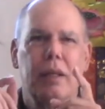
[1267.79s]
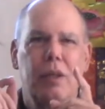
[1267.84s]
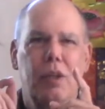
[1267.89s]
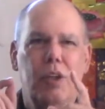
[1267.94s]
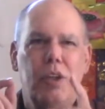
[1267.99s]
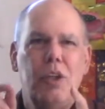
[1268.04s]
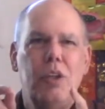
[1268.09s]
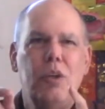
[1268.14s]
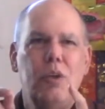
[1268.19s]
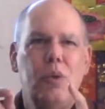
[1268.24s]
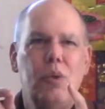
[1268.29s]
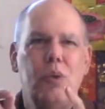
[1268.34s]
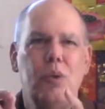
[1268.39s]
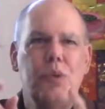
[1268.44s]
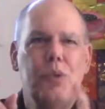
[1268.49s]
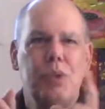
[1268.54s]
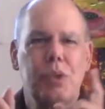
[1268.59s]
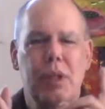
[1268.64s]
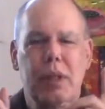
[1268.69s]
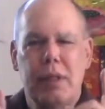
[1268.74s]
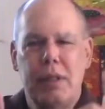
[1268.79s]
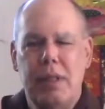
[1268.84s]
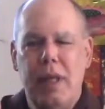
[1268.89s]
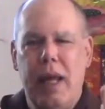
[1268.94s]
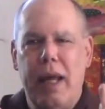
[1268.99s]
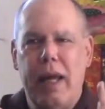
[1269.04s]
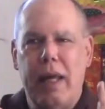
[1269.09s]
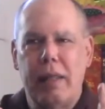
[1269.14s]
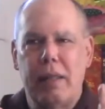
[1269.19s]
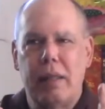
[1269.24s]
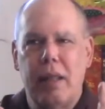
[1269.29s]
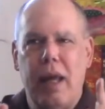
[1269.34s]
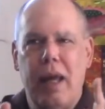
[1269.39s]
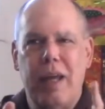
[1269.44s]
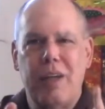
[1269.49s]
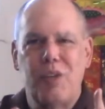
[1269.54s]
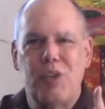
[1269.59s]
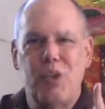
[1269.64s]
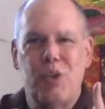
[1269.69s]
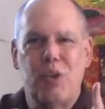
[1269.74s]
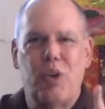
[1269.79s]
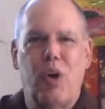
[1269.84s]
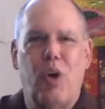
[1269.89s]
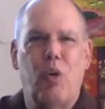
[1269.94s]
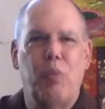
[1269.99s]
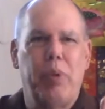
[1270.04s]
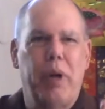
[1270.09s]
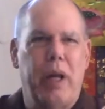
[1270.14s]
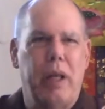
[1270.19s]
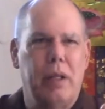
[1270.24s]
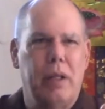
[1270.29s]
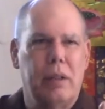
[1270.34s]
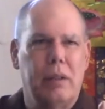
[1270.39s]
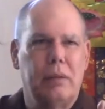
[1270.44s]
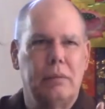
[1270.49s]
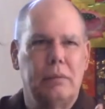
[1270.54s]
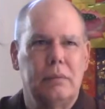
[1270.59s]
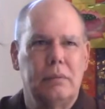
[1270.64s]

use death as your co-pilot.